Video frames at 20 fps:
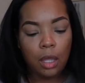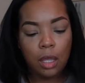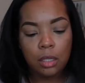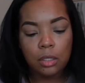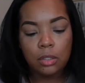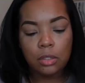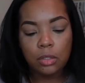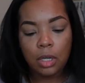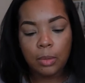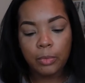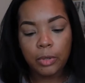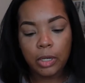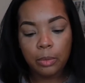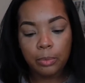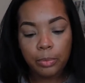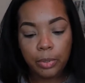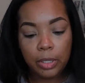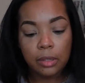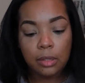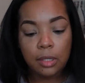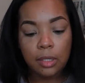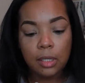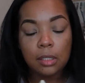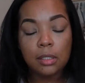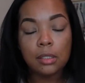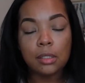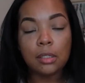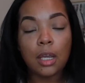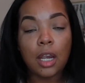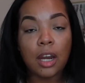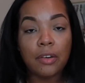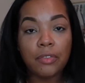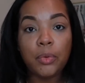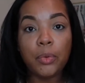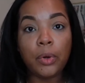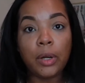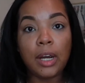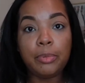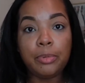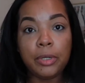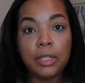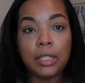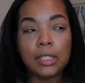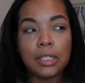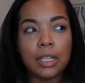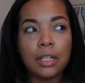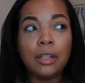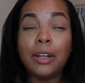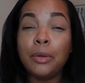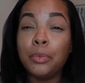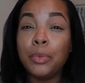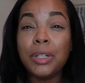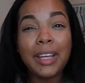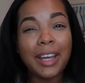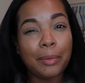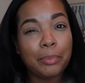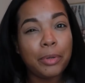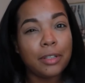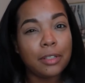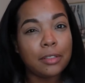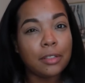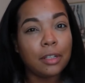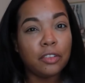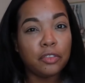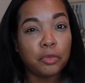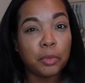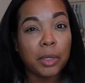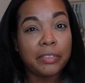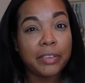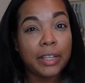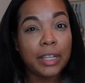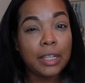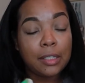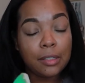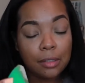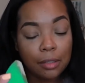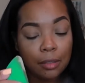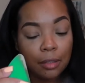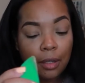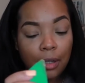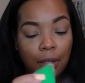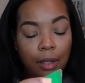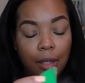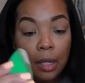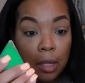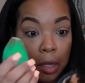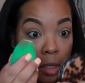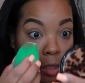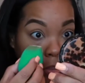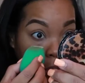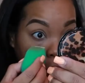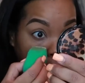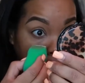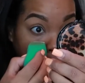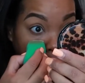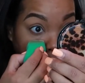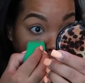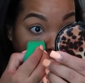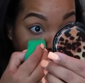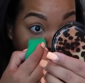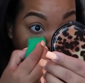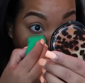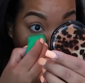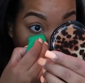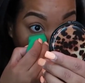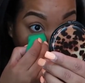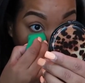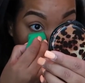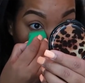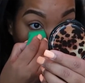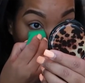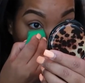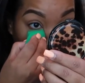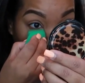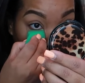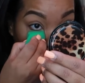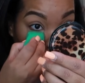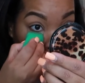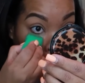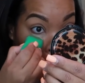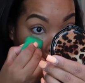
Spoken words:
So I'm going to put this everywhere I put concealer, and really I put this all over my face just to